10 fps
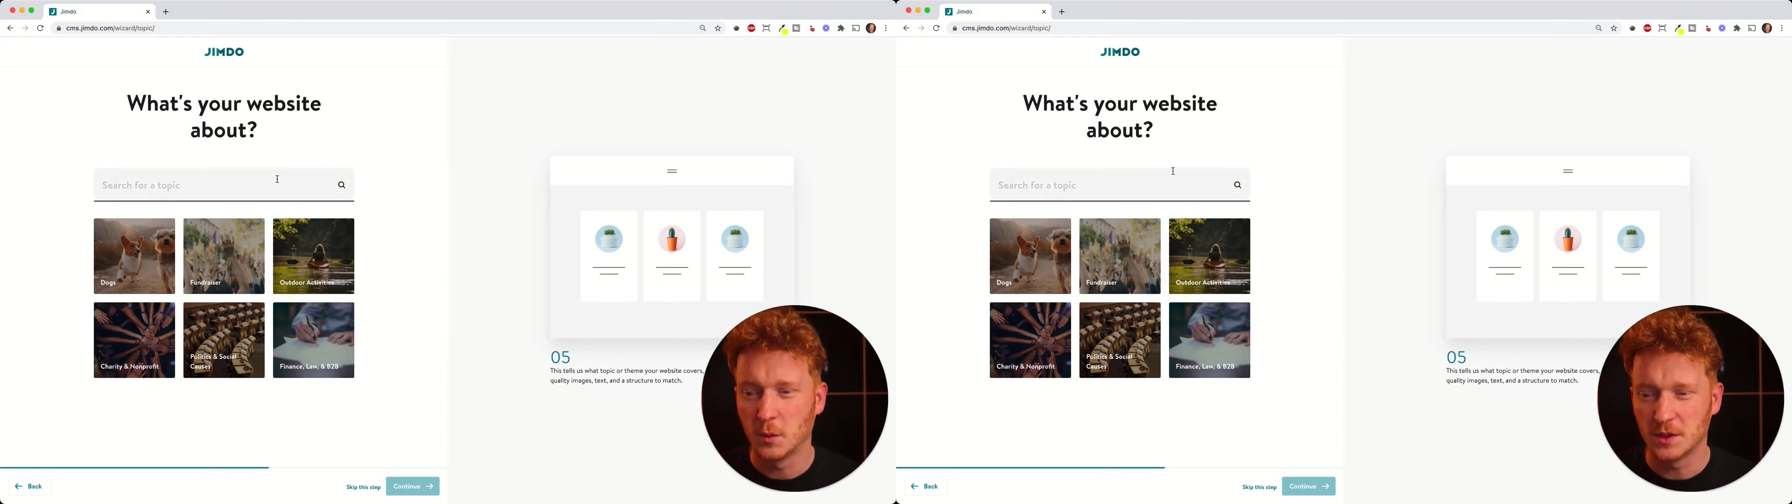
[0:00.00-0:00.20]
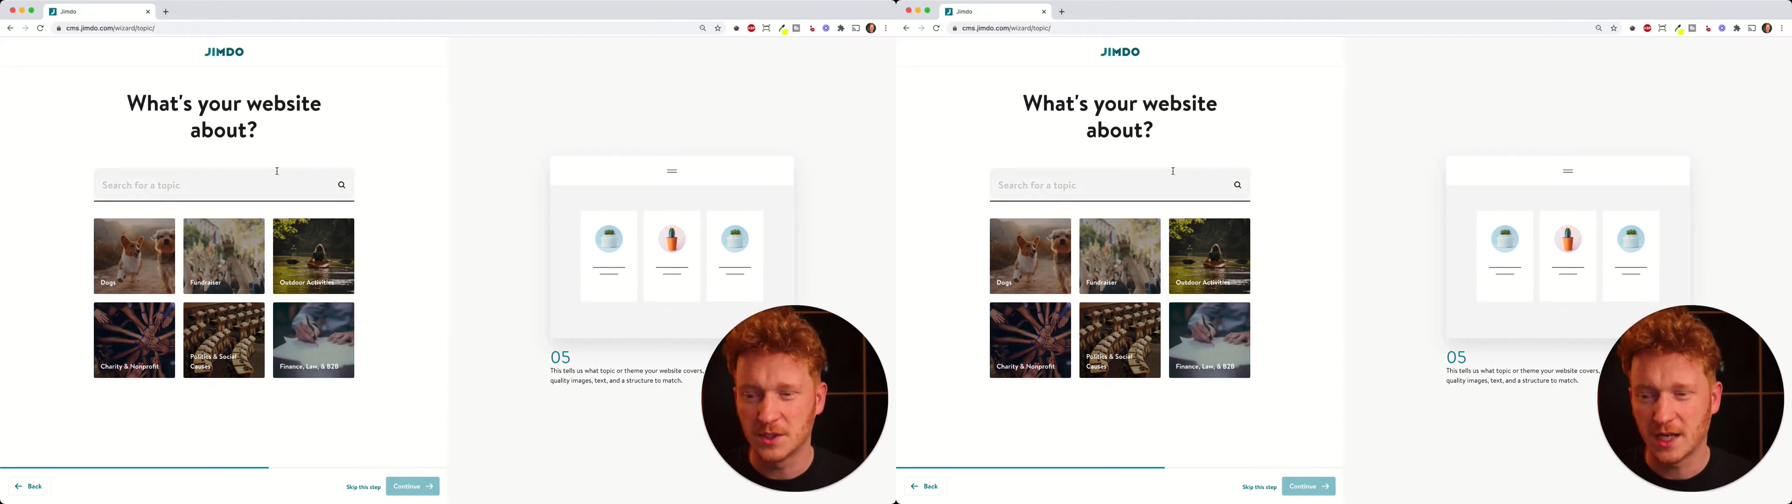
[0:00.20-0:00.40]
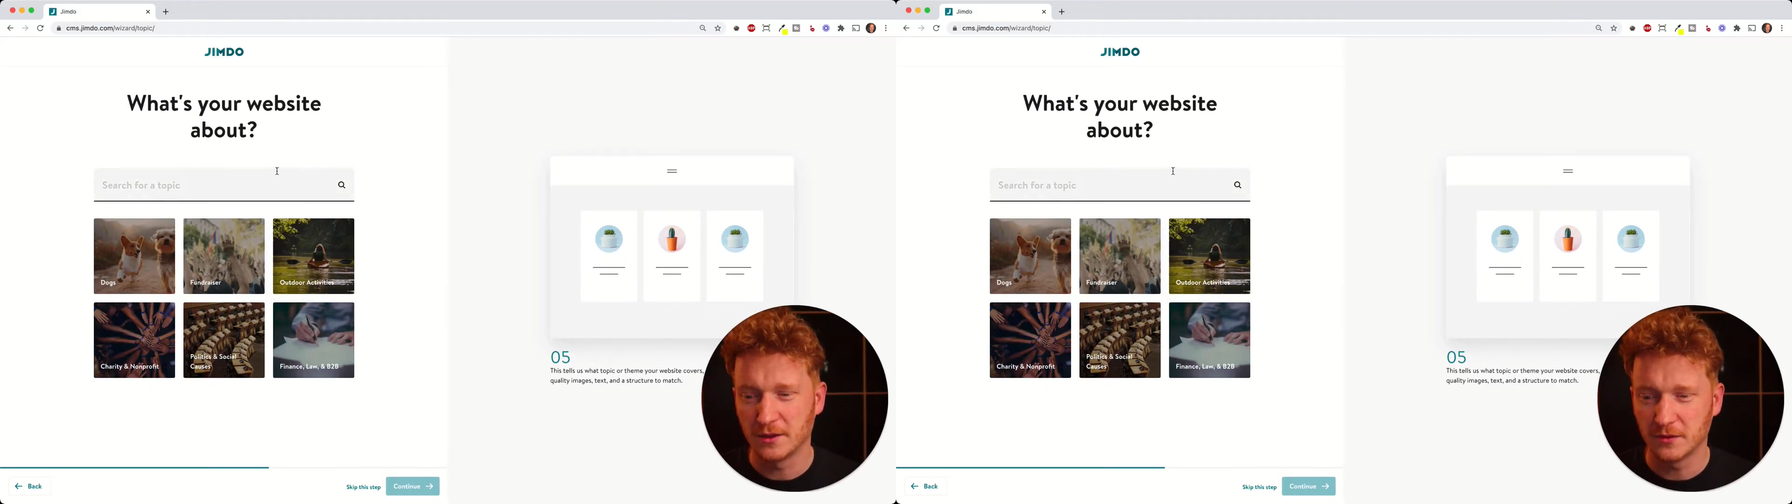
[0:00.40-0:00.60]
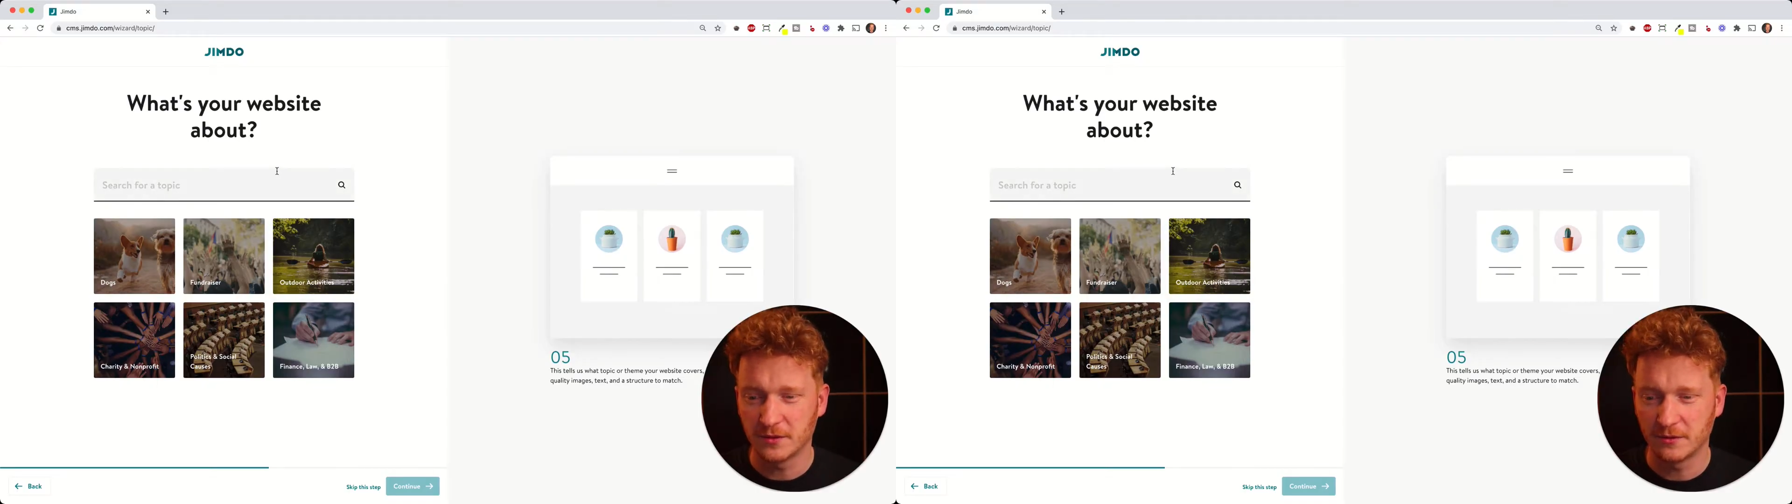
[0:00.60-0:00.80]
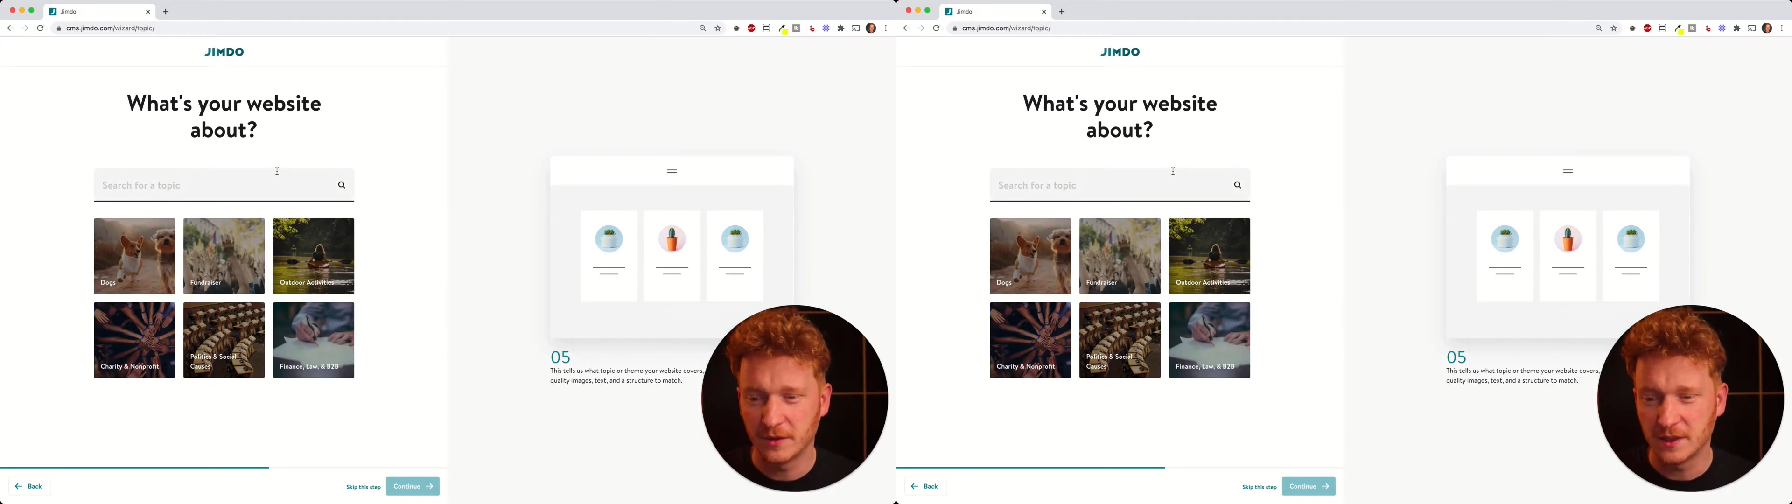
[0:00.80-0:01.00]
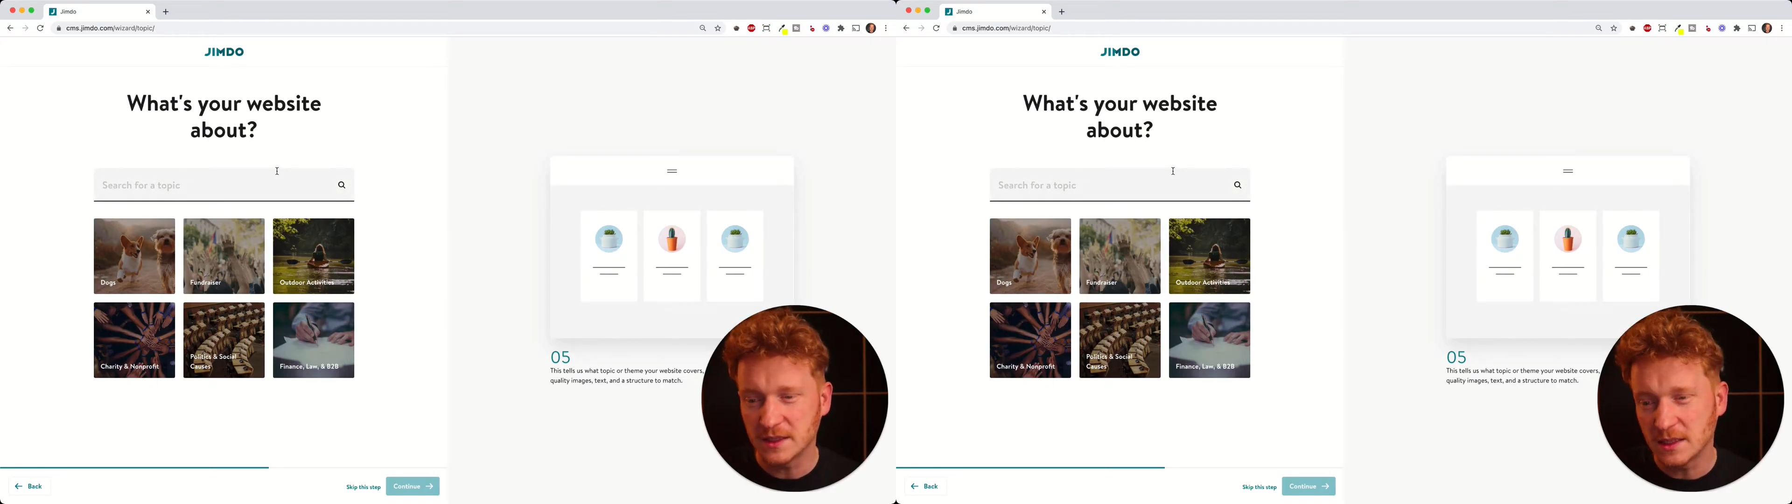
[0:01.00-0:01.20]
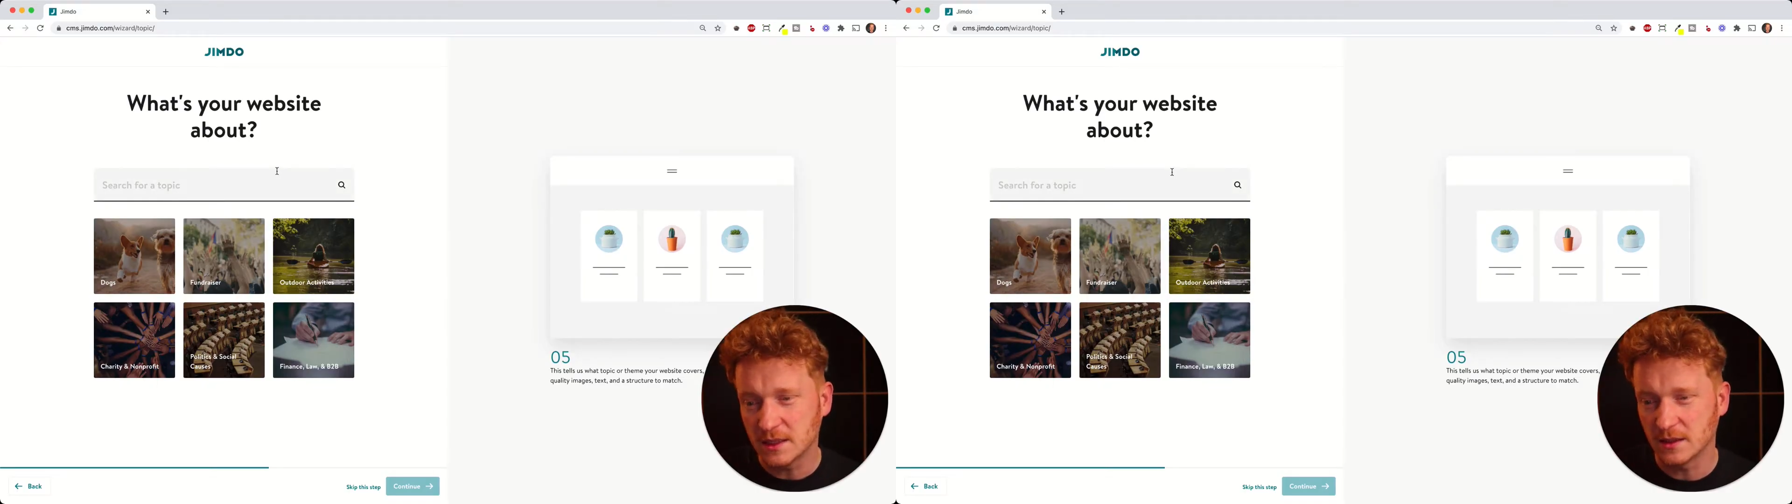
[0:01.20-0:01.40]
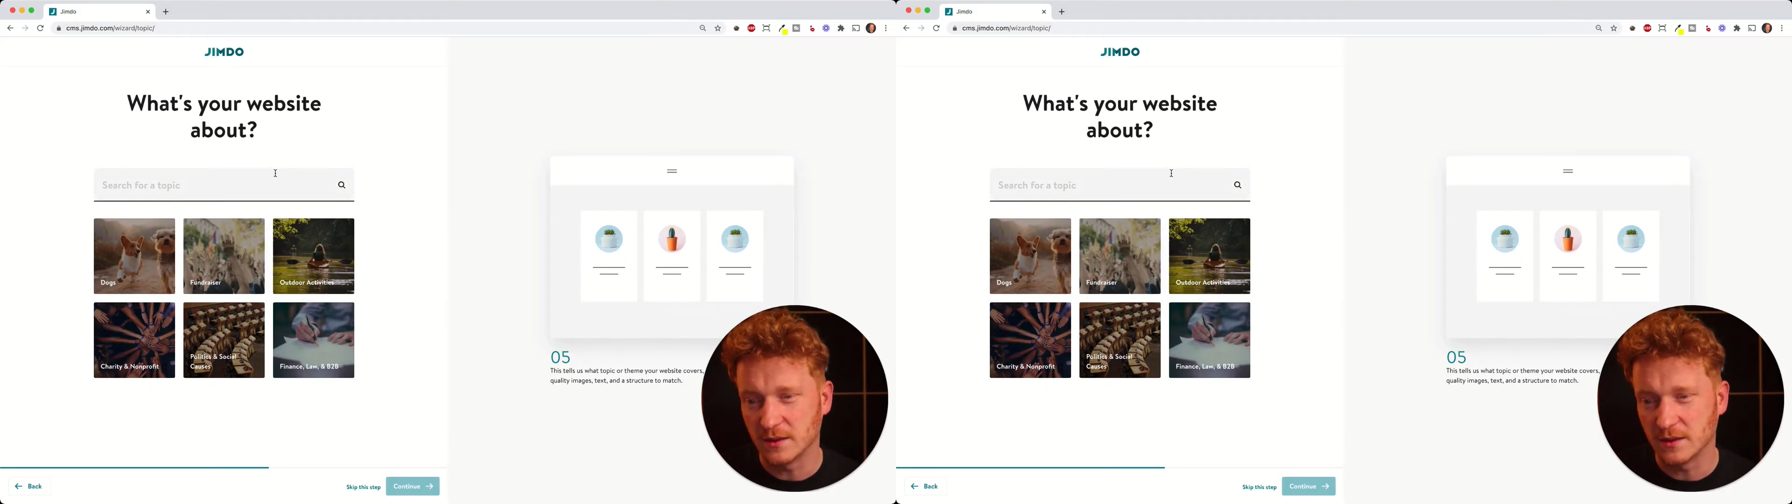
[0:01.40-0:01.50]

which kind of fits